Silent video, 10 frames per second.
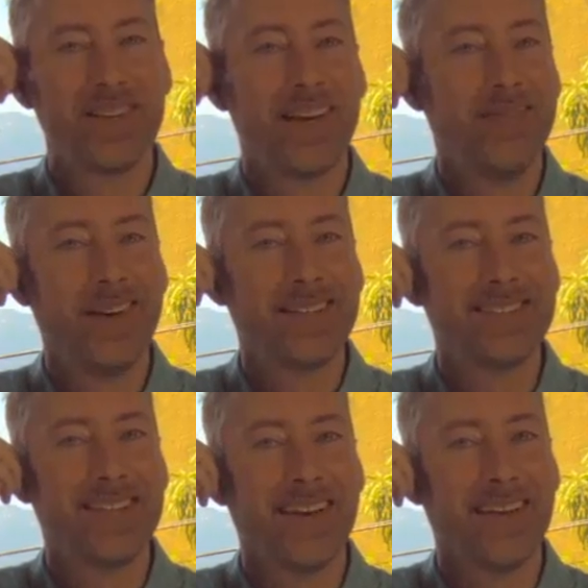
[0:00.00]
than even I
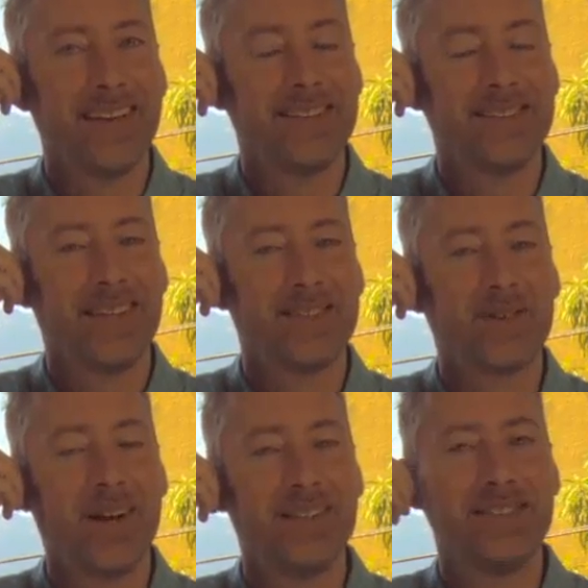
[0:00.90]
said. It's
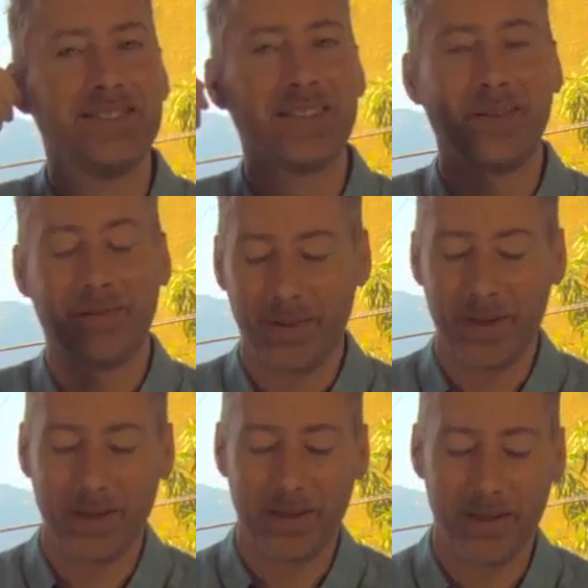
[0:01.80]
crazy stuff.
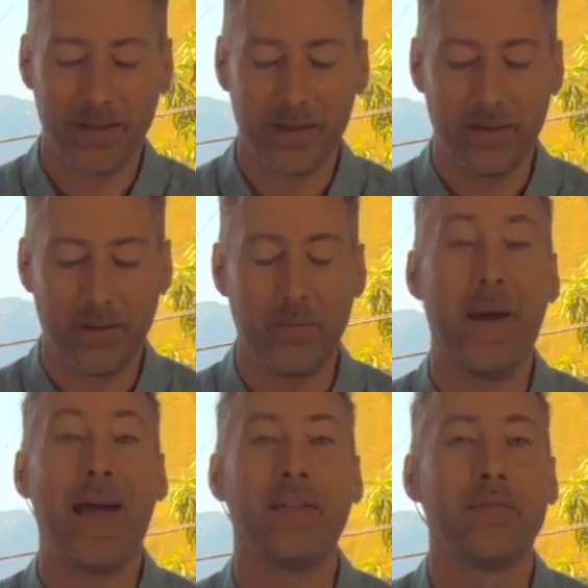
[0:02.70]
Like the
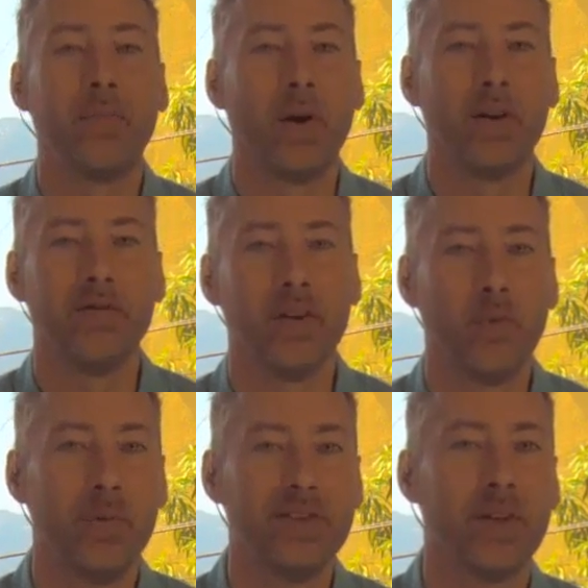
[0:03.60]
math part of it
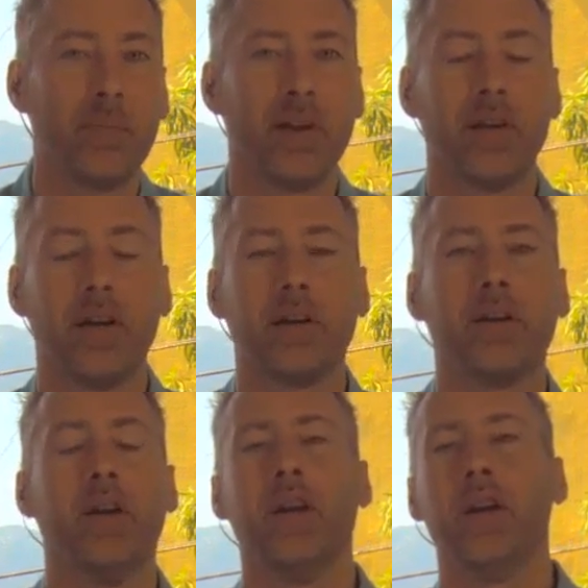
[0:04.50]
will be something
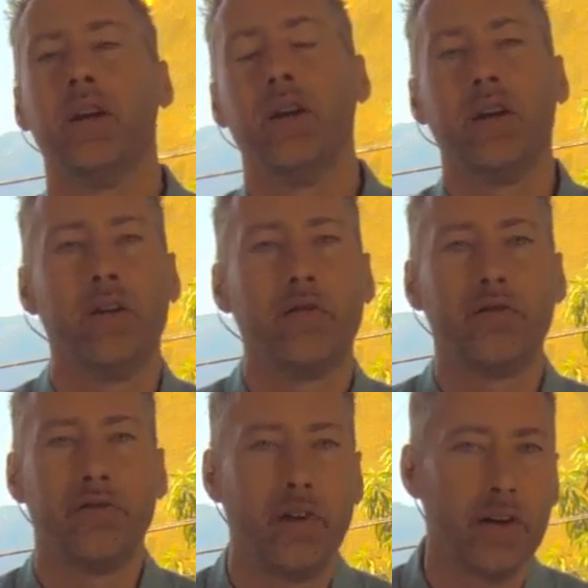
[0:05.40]
like,
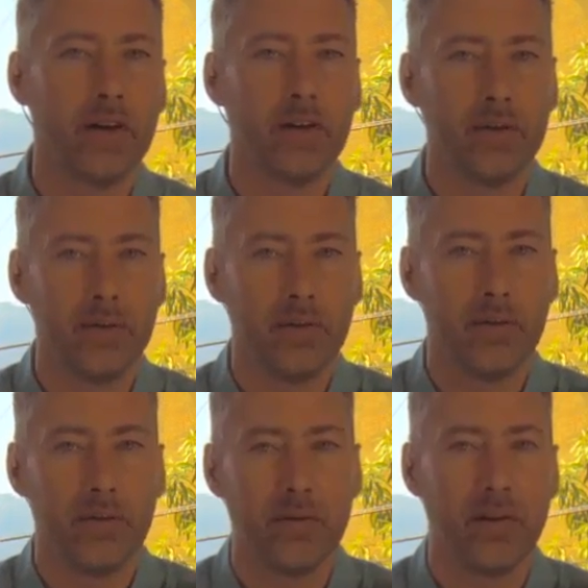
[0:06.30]
if
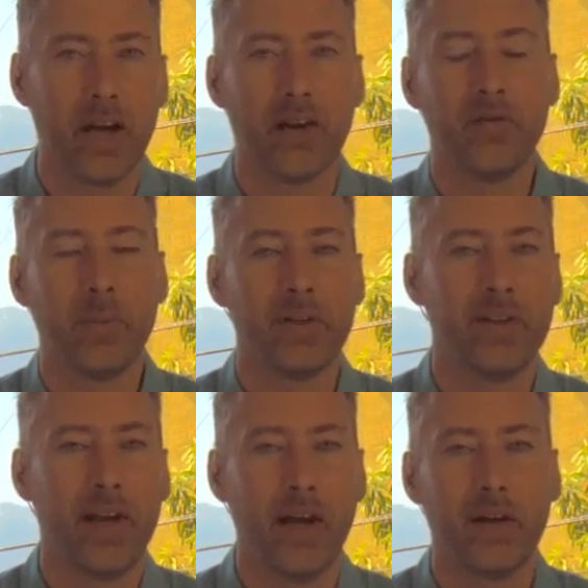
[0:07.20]
the government
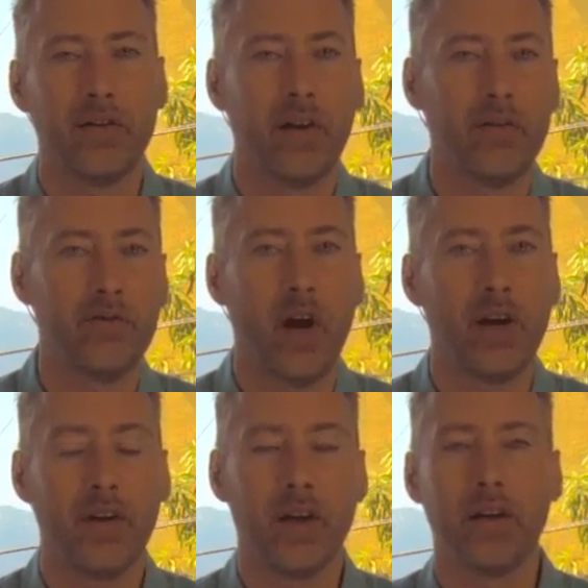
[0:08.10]
had
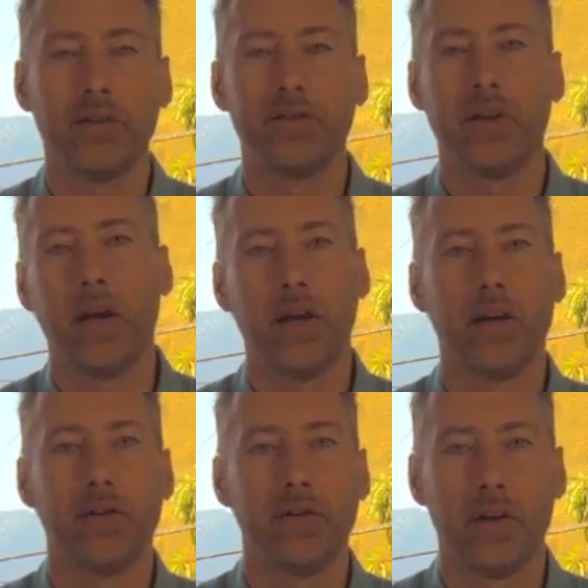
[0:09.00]
five eggs
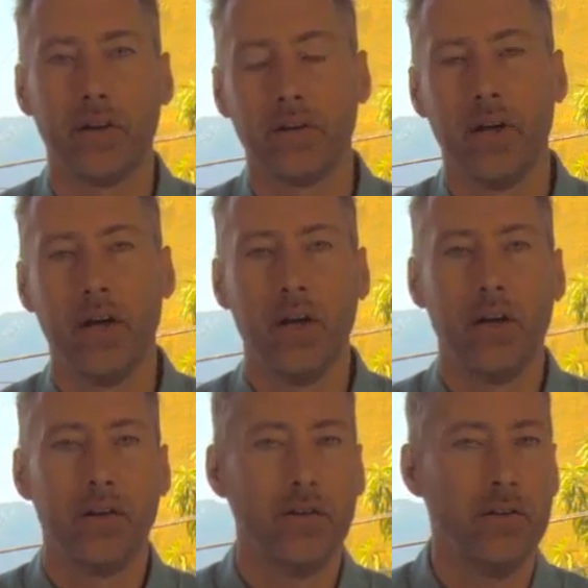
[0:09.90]
and
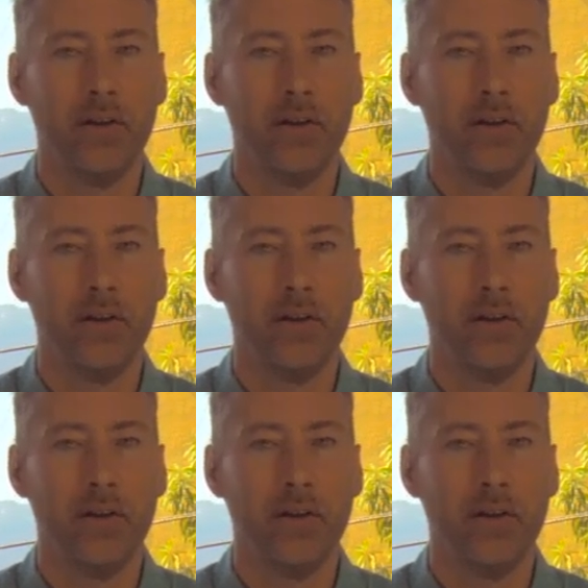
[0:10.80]
the